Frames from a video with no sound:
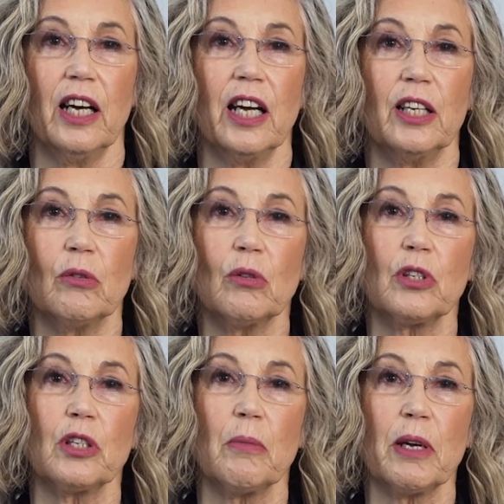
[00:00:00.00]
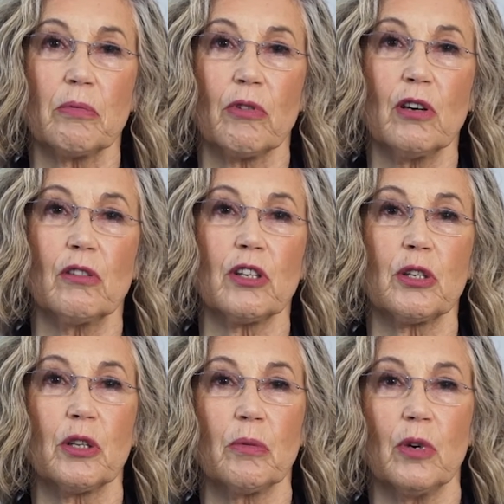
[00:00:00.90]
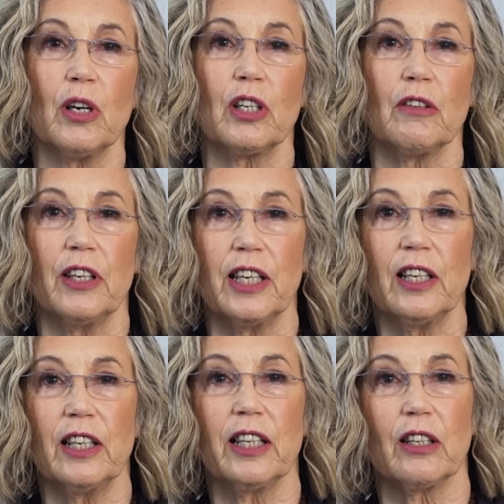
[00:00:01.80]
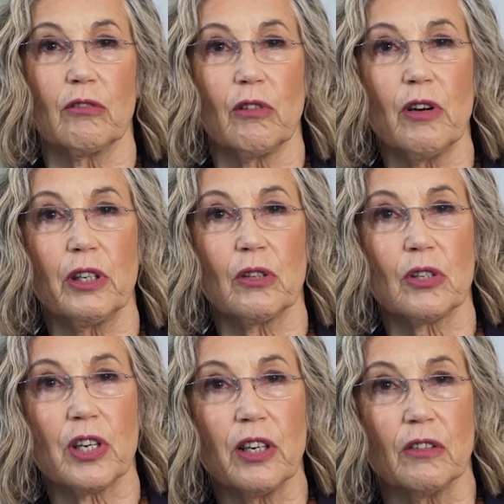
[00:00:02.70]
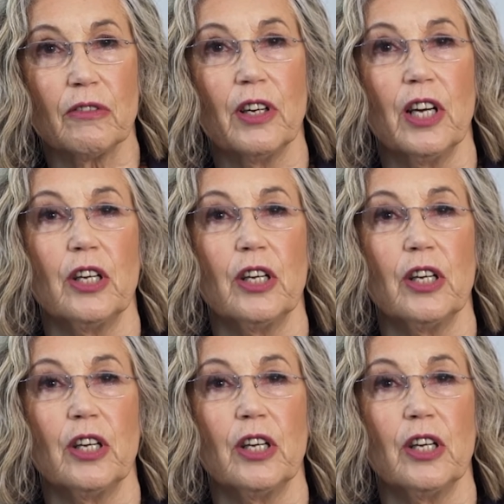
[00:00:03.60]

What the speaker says: In order to make progress with the work of healing and growing yourself,